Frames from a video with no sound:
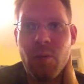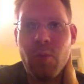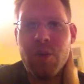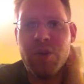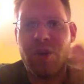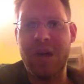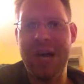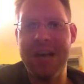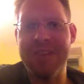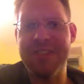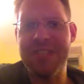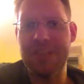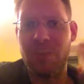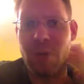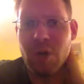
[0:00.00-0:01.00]
which are kind of
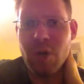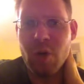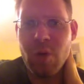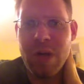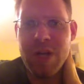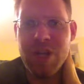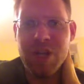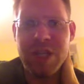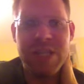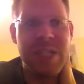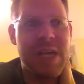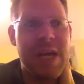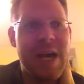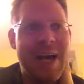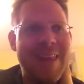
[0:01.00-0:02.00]
similar questions.
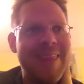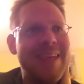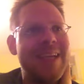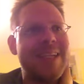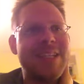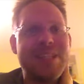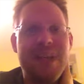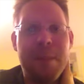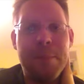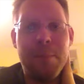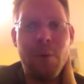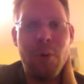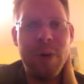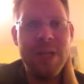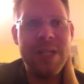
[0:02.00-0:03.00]
I think at some
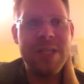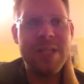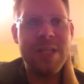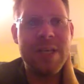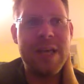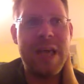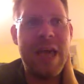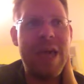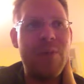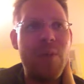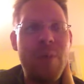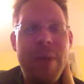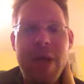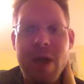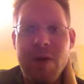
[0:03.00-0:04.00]
point, and
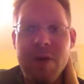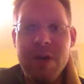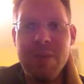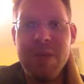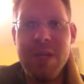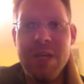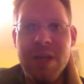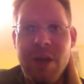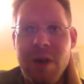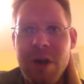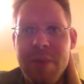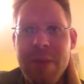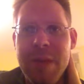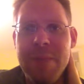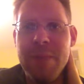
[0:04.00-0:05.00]
we may already be there,
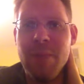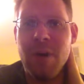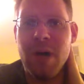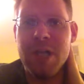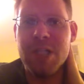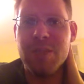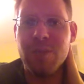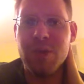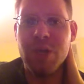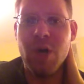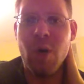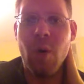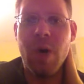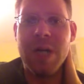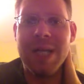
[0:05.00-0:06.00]
it may be possible to
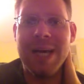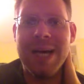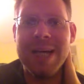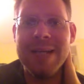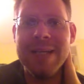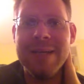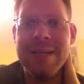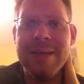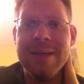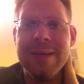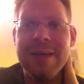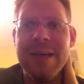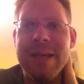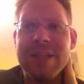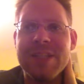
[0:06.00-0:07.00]
go online
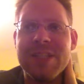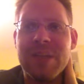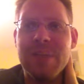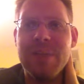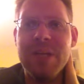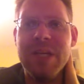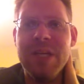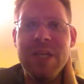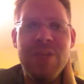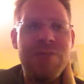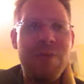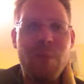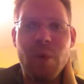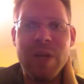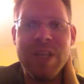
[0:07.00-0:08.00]
and somebody
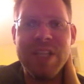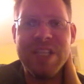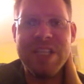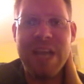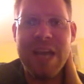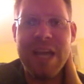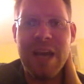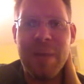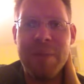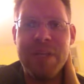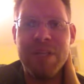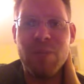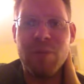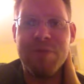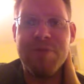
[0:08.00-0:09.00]
from one of these skate
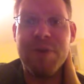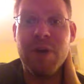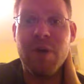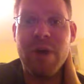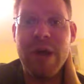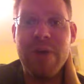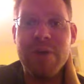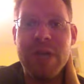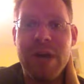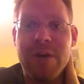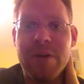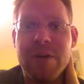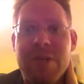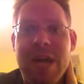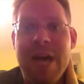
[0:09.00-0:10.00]
companies will figure out
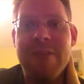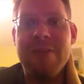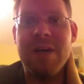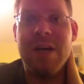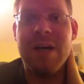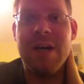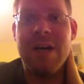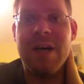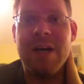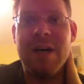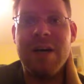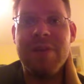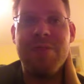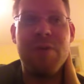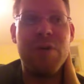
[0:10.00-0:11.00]
how to have a,
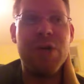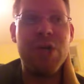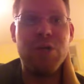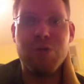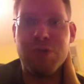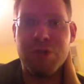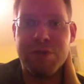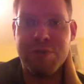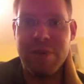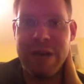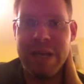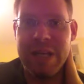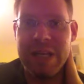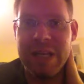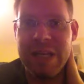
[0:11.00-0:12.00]
a, a very
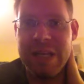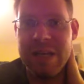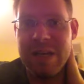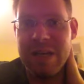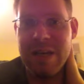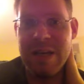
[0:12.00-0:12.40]
user-friendly,